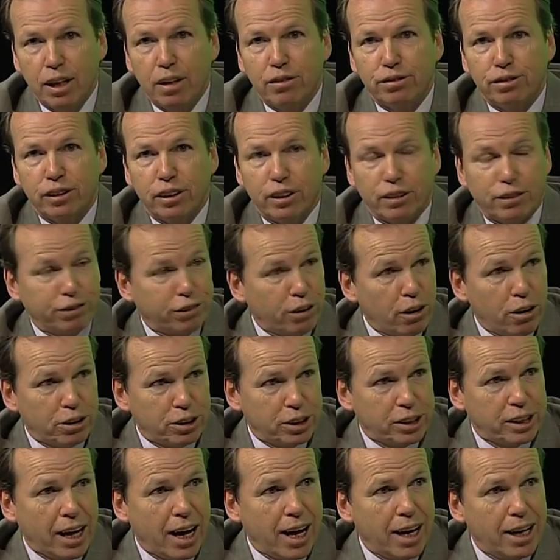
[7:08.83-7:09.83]
For the
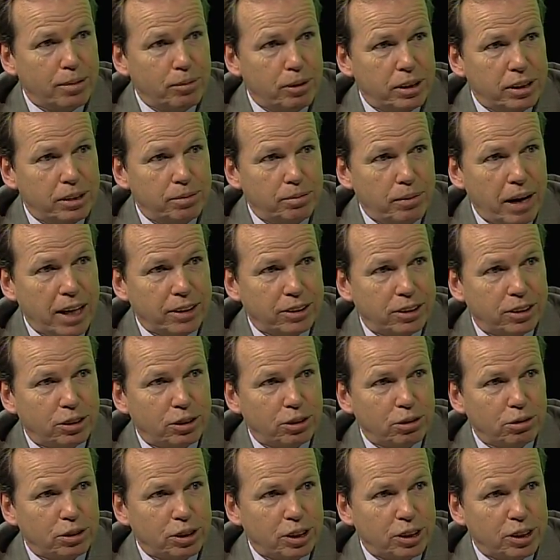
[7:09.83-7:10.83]
first time in
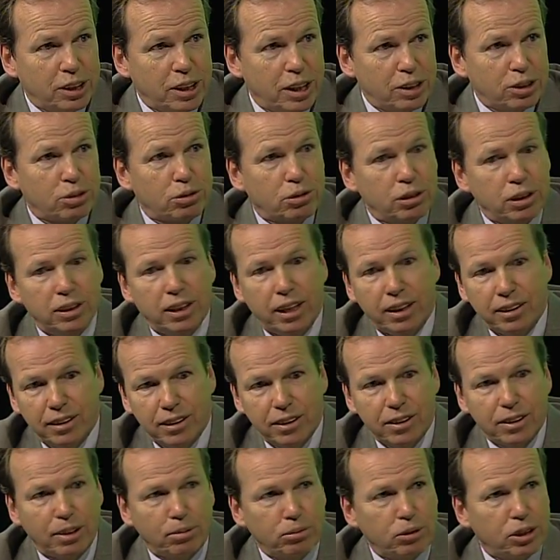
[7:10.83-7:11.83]
Massachusetts history, they
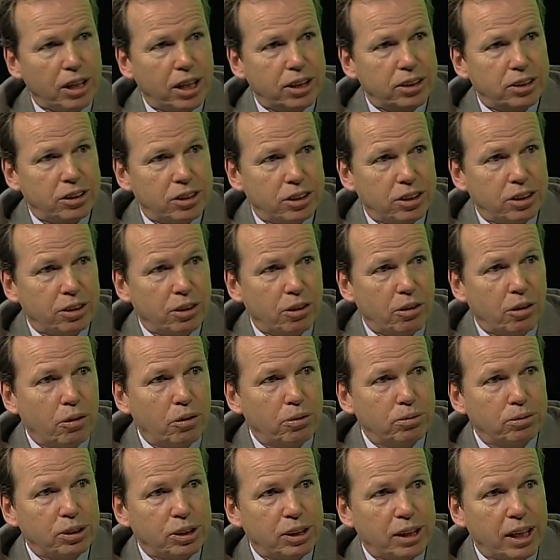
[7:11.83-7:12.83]
did some changes in the
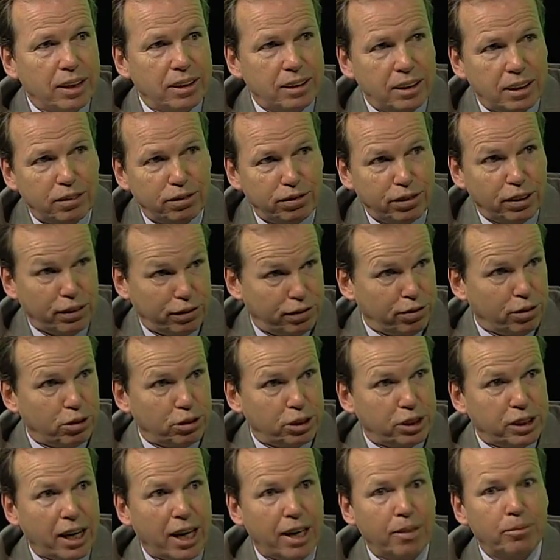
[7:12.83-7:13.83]
homestead, and for the
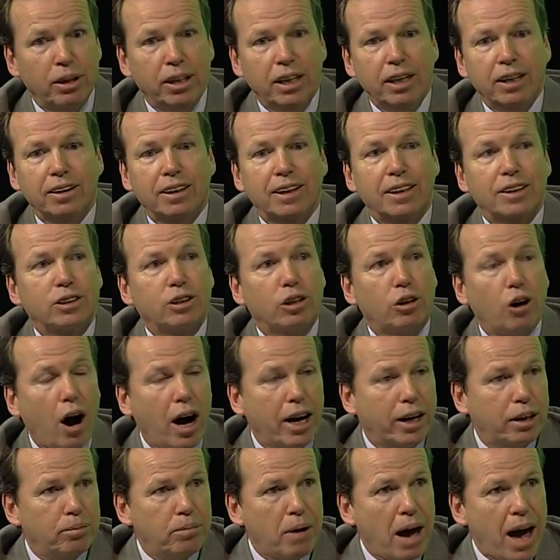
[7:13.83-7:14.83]
first time, there's an
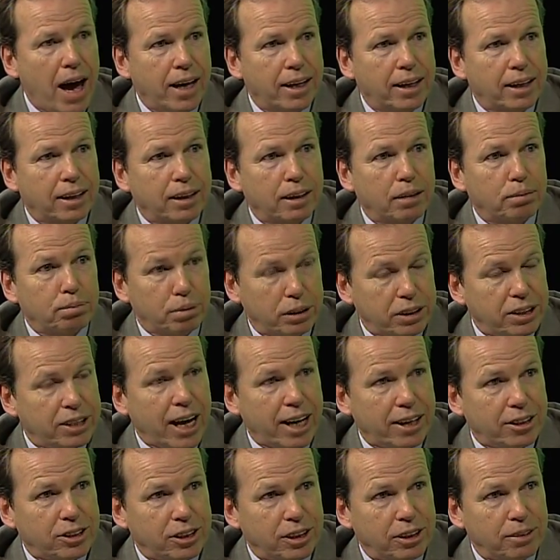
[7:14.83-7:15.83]
automatic
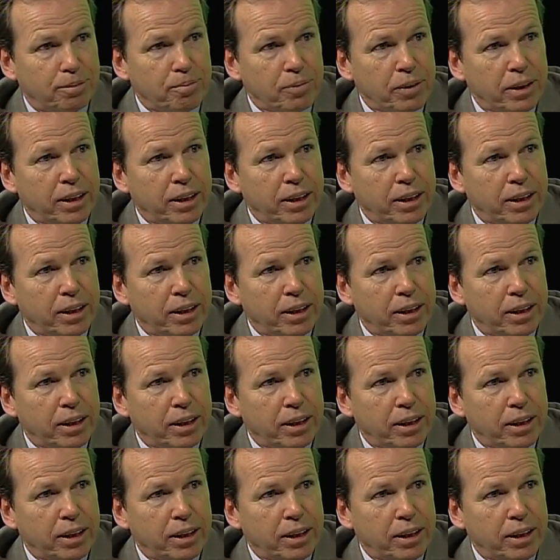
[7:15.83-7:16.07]
protection.